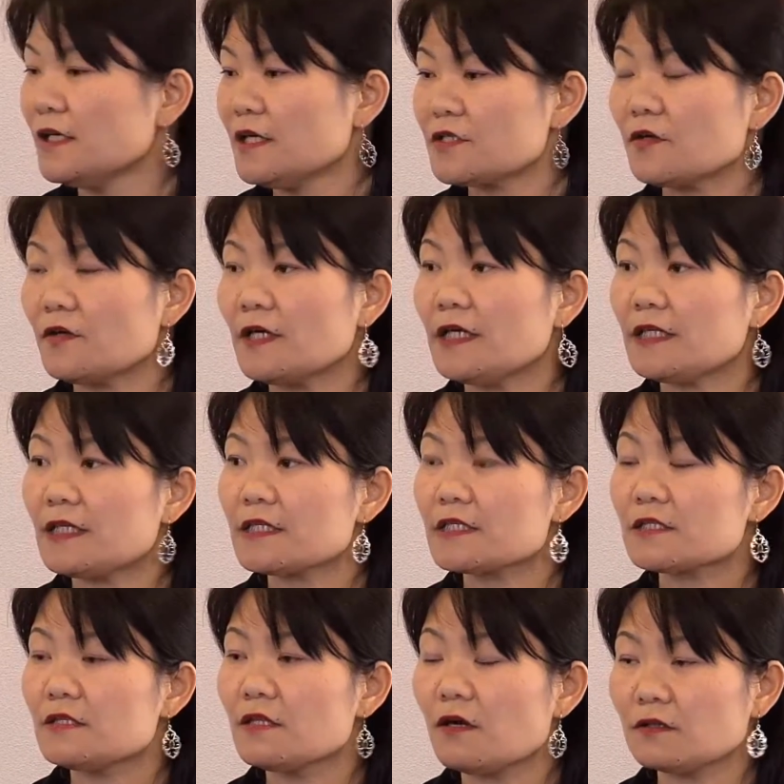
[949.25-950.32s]
So it
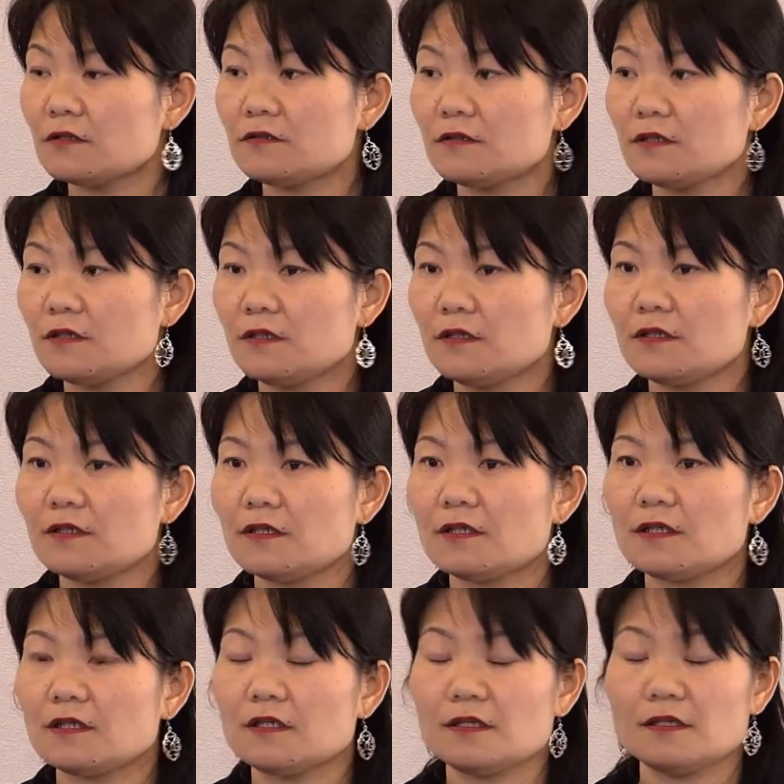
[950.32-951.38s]
is not
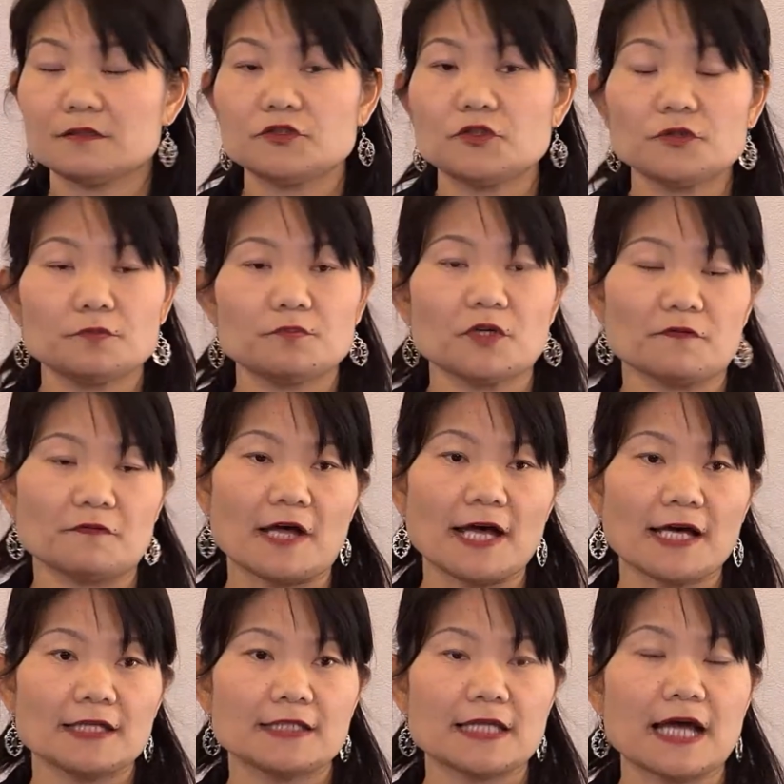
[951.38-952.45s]
to
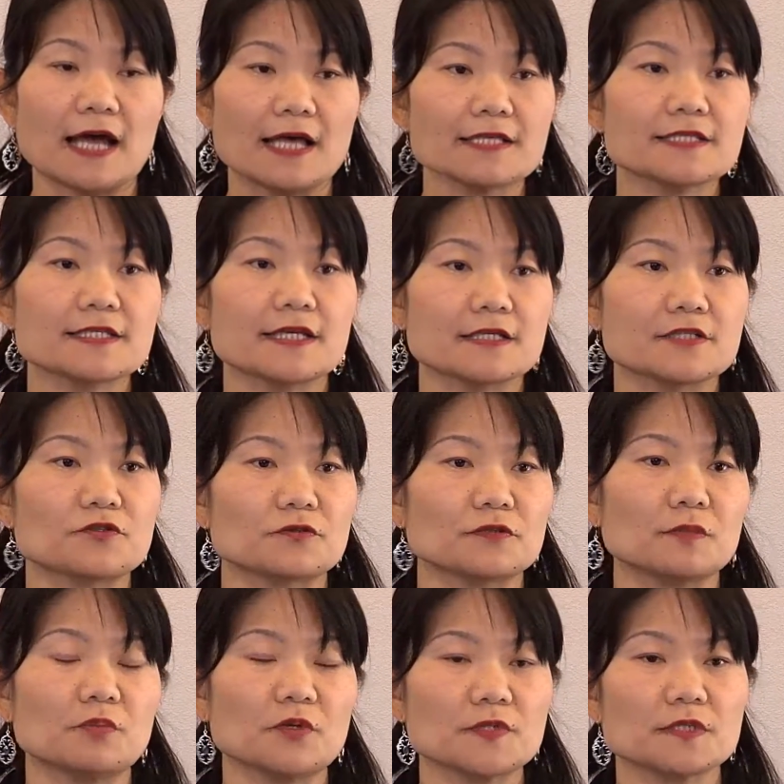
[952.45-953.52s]
provide the answers to
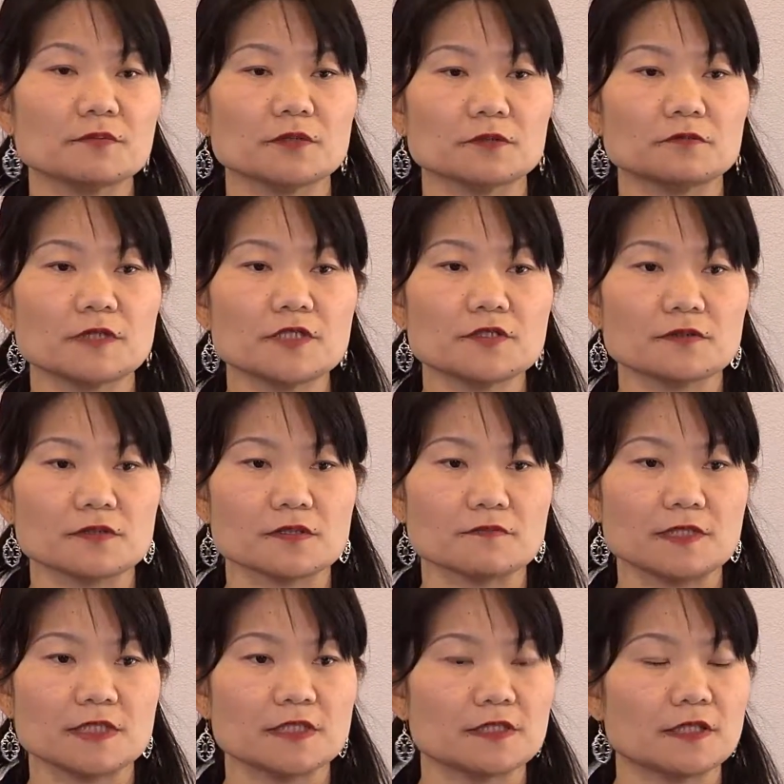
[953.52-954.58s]
the possible questions,
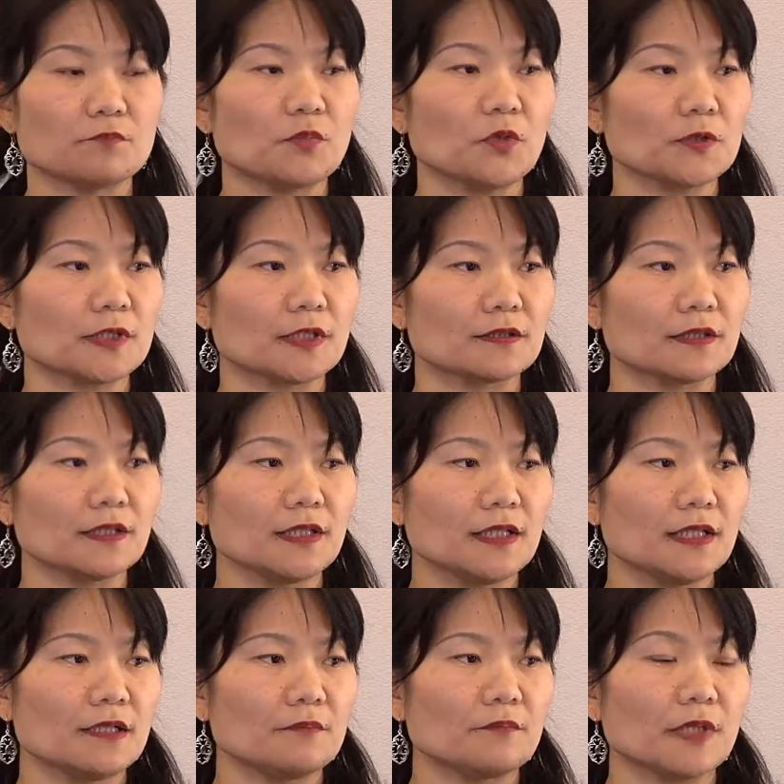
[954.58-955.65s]
which is important,
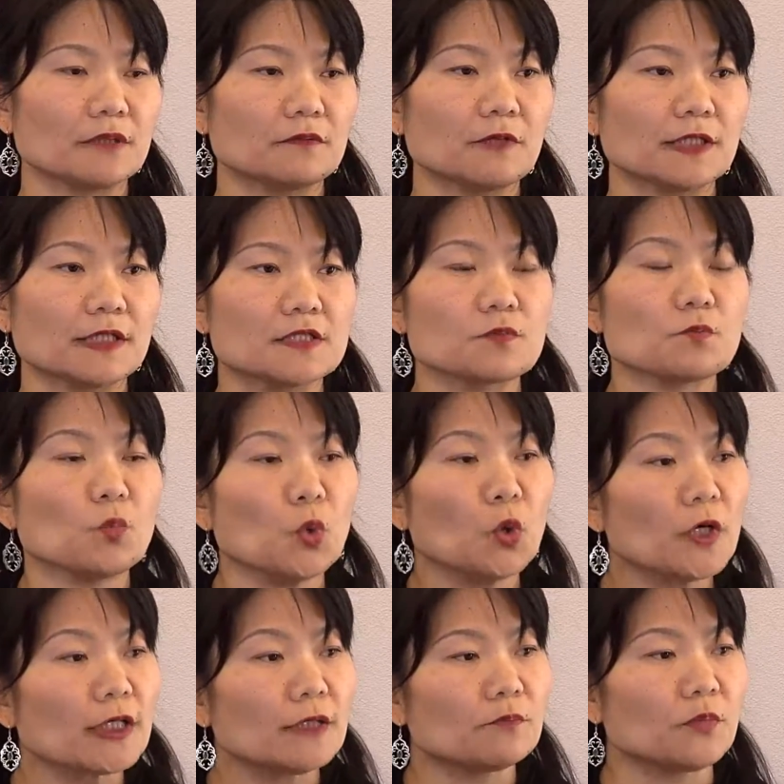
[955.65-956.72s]
but what is
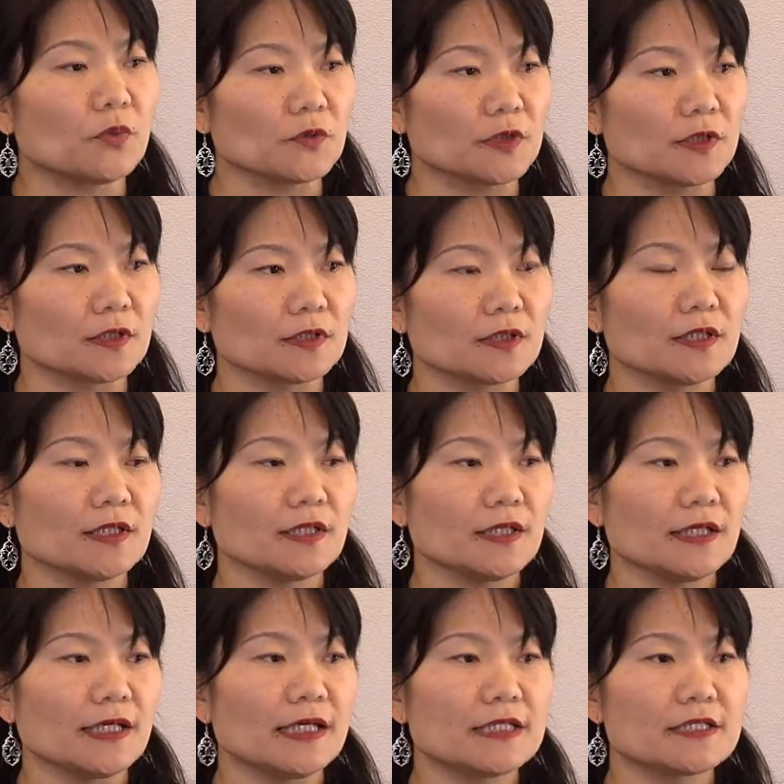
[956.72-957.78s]
more important
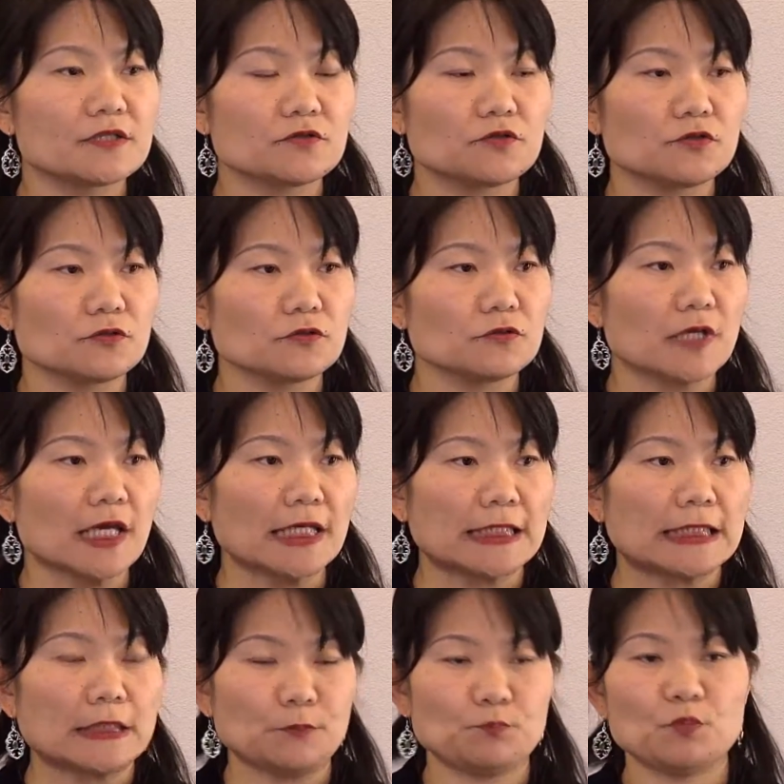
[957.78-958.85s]
is to
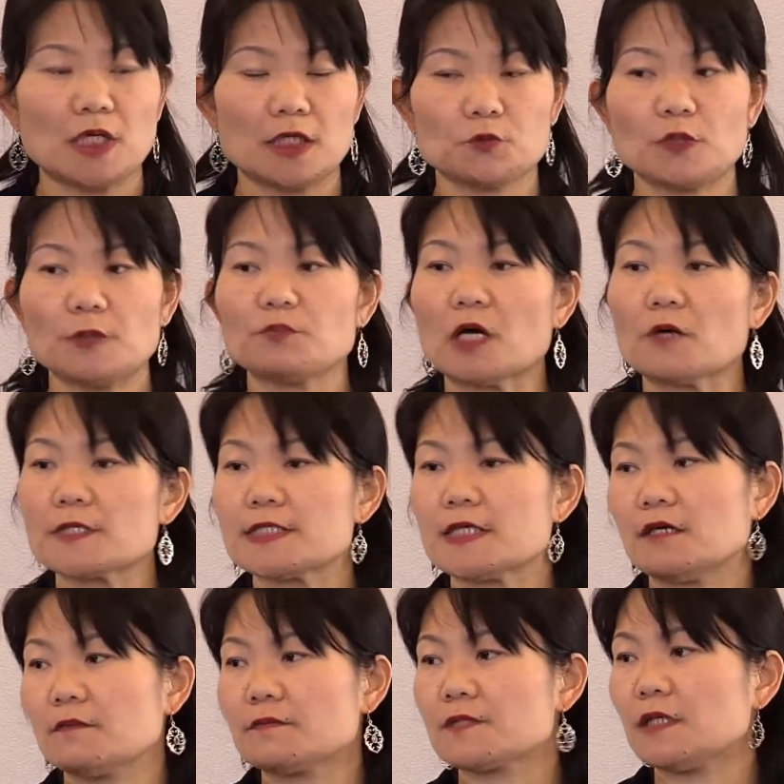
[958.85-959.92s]
equip
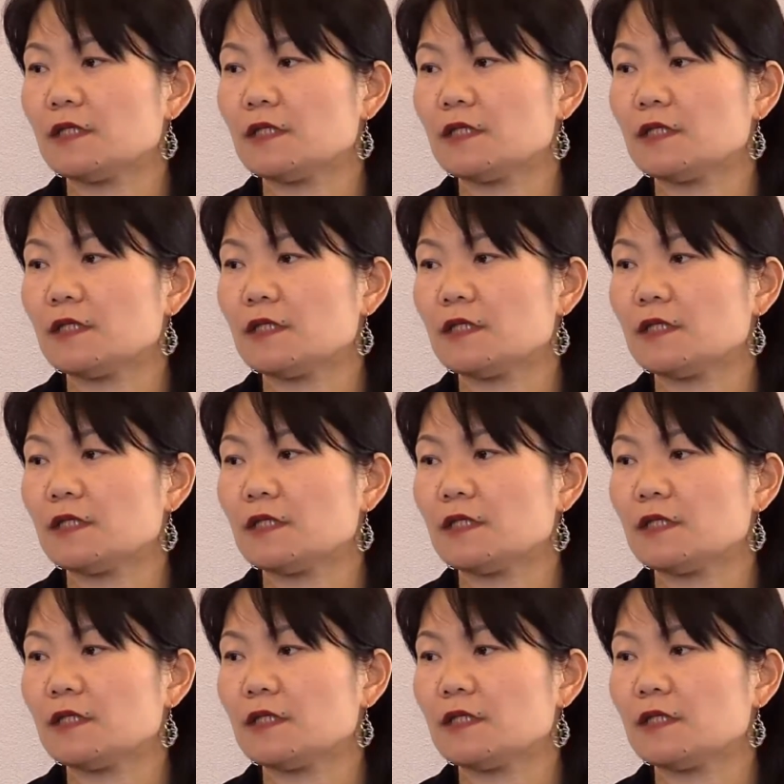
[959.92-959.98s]
ourselves